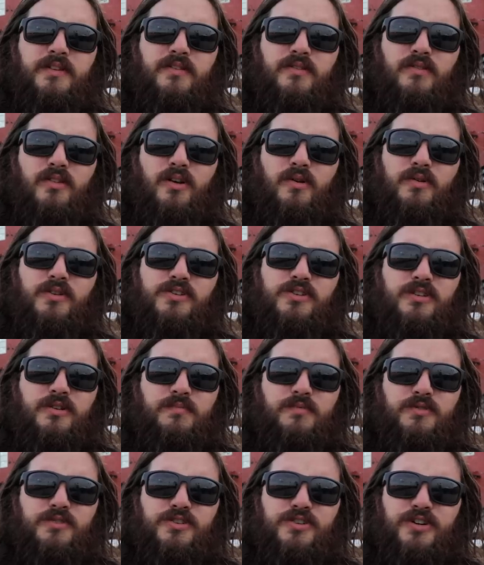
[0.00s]
The lower
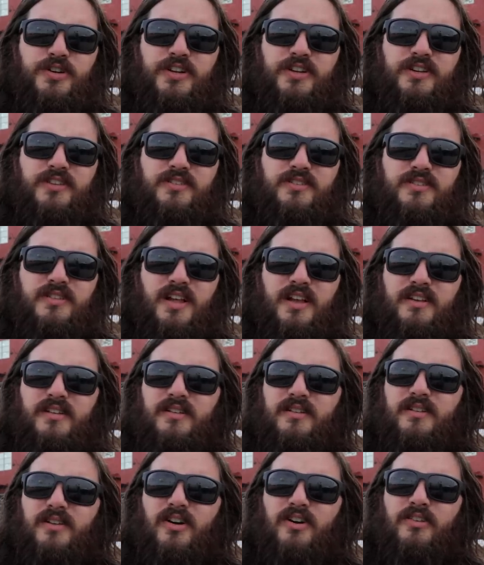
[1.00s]
triple tree is like
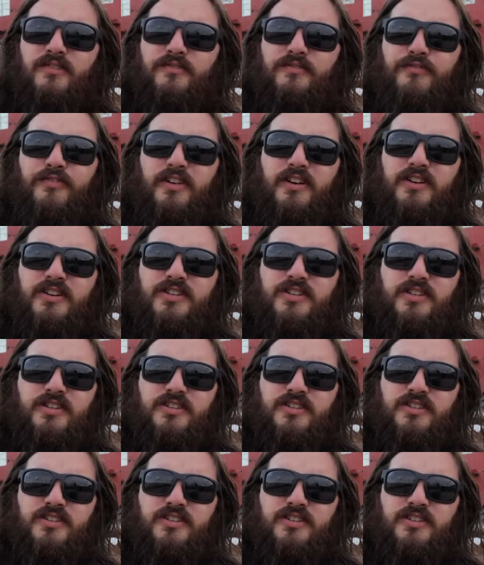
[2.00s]
a unfinished.